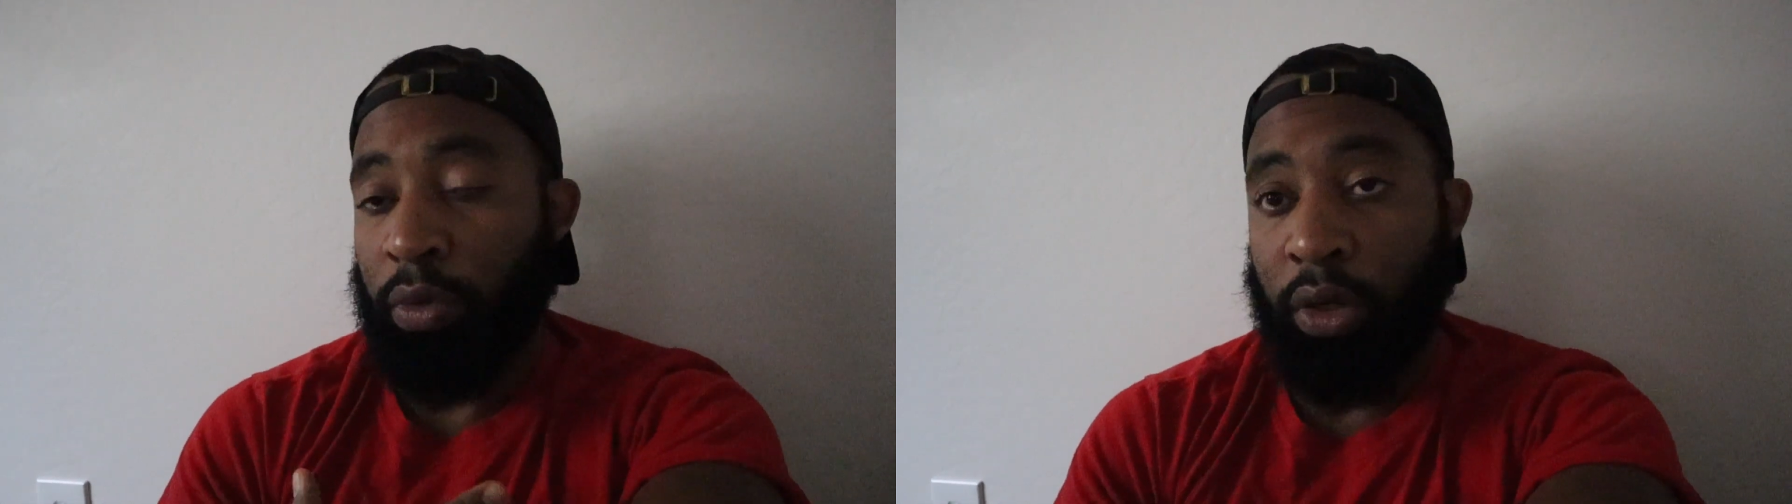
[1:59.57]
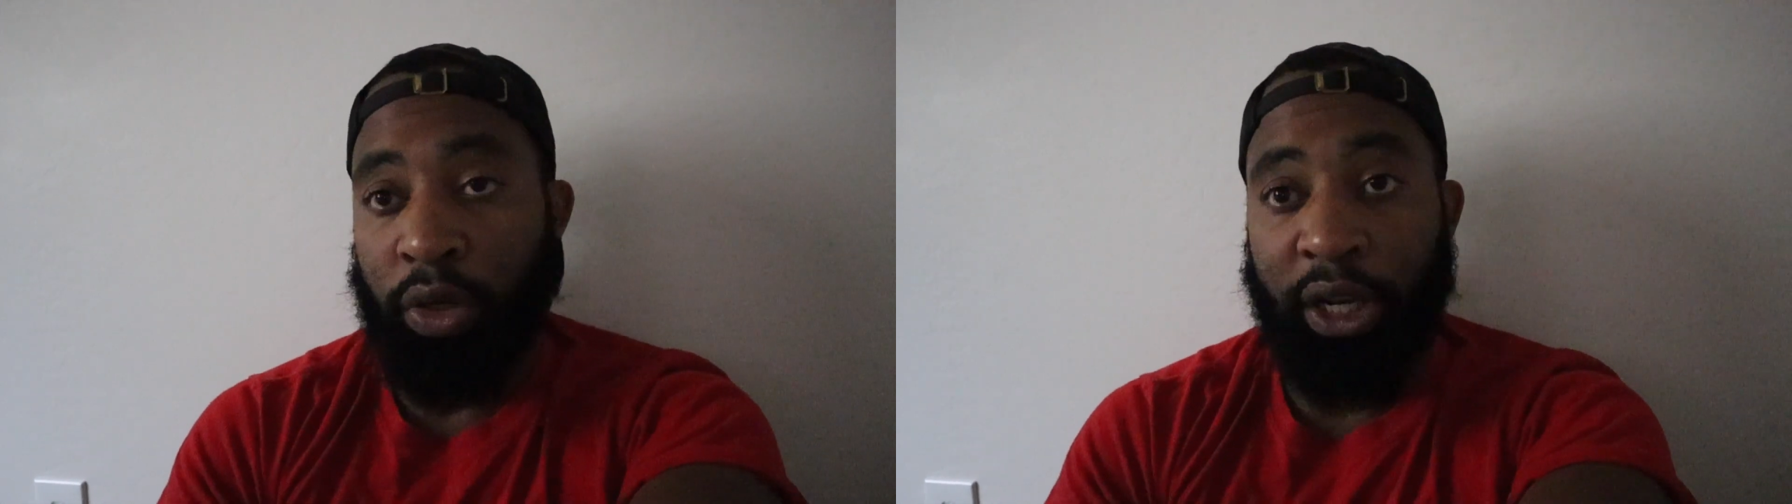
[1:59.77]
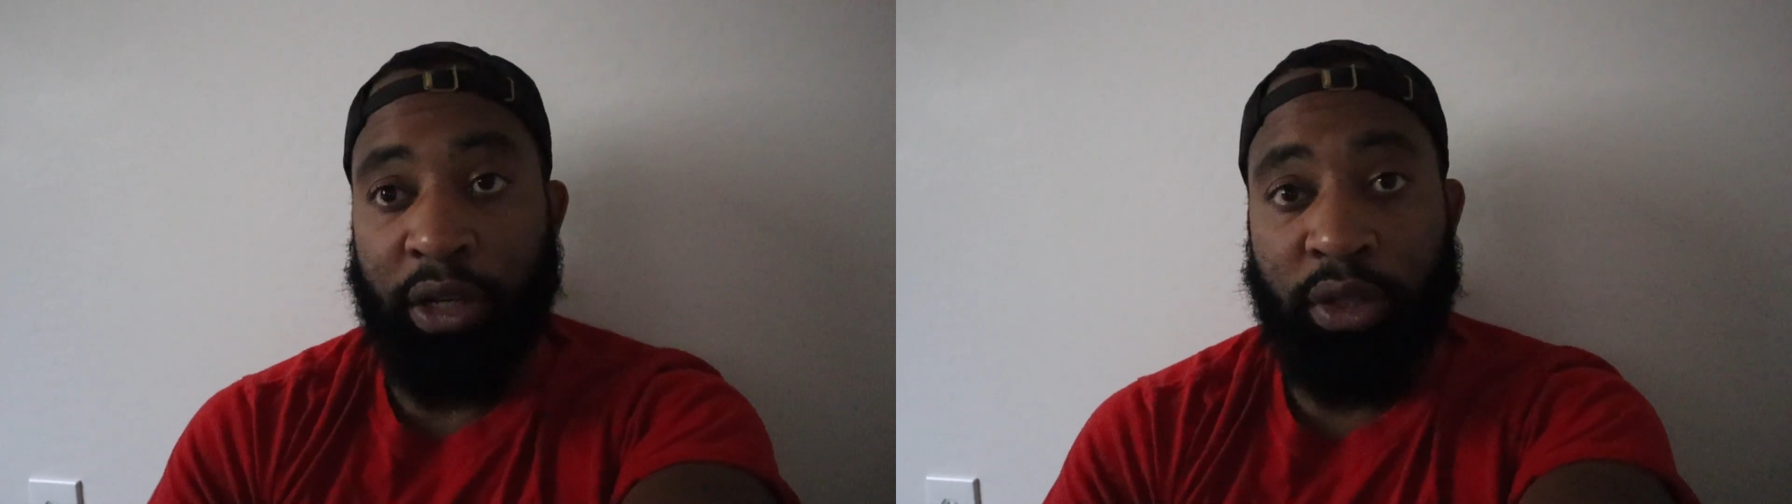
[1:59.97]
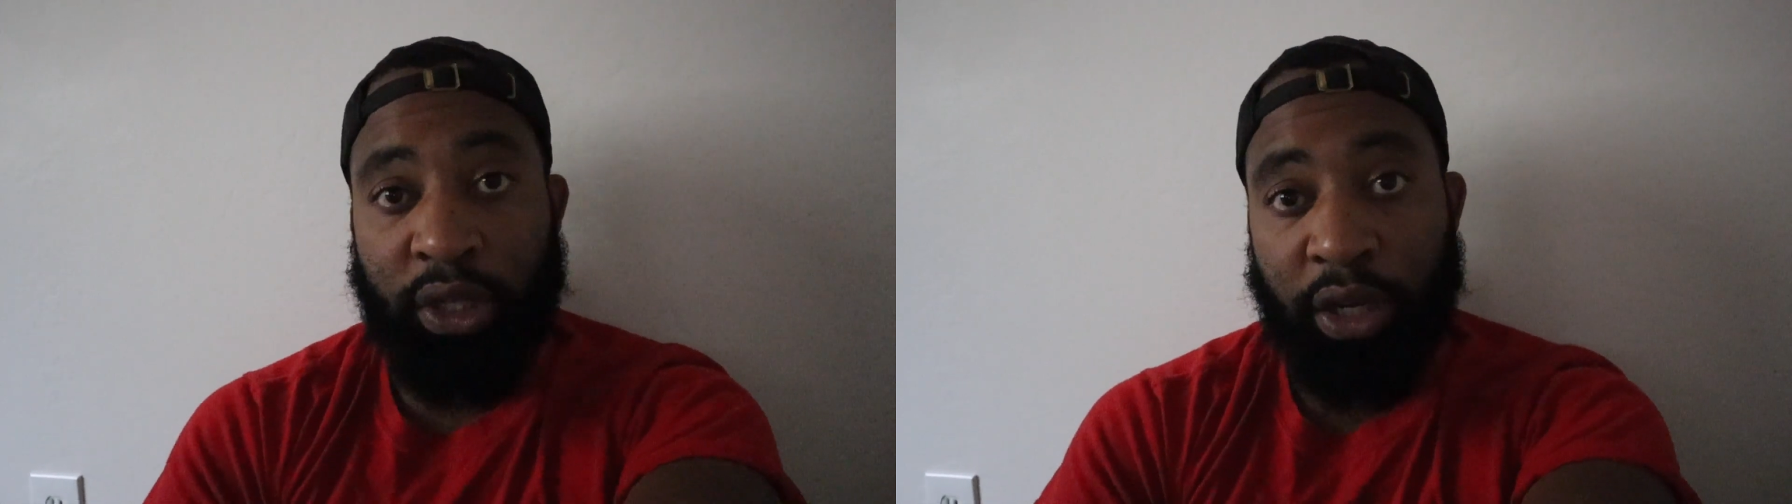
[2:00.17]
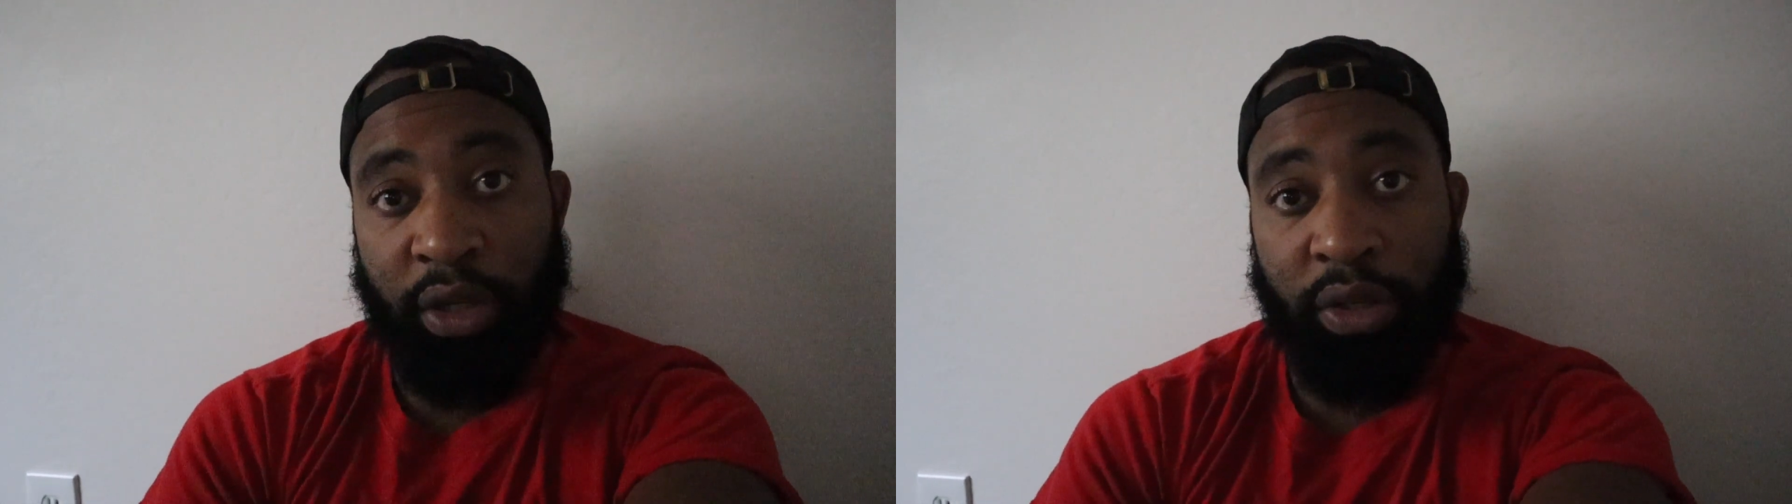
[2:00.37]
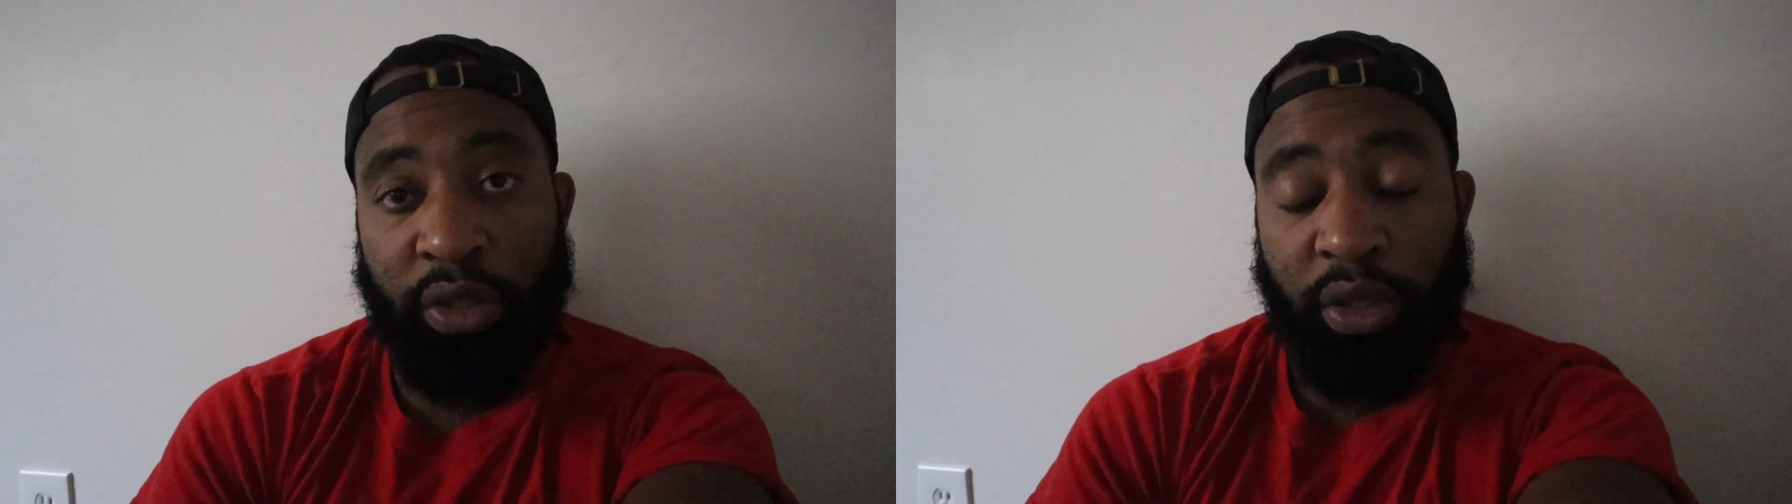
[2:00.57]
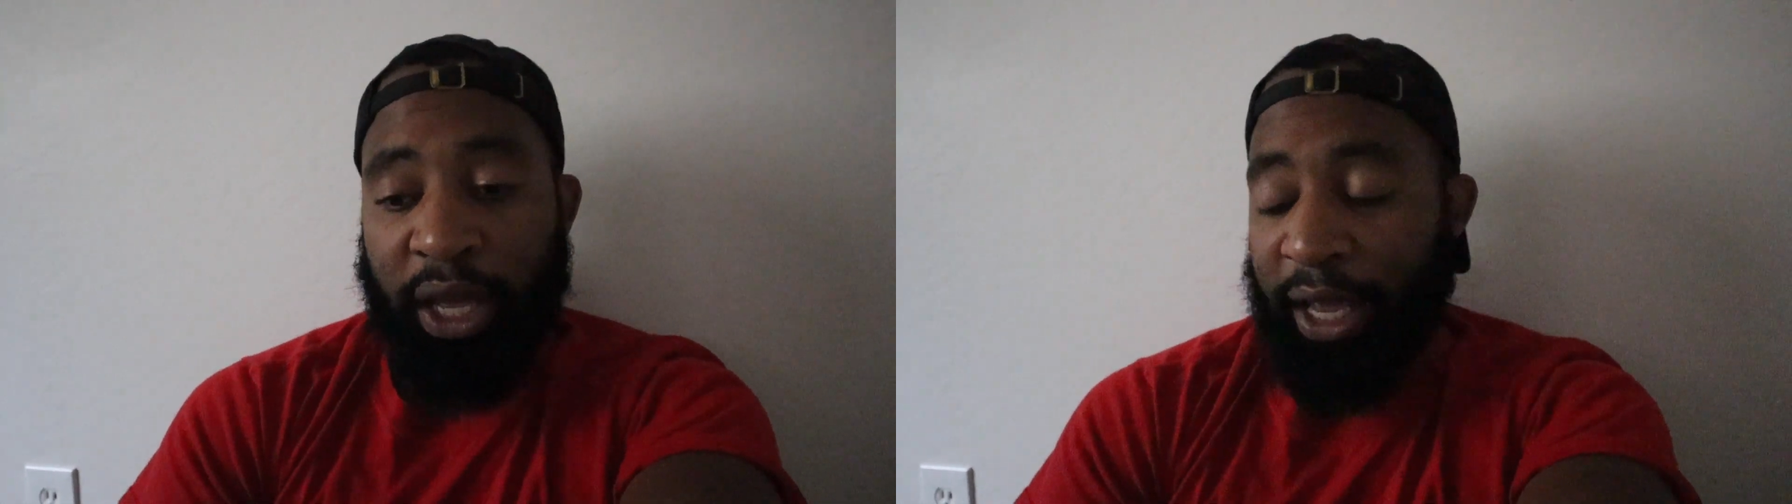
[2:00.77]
we'll go downstairs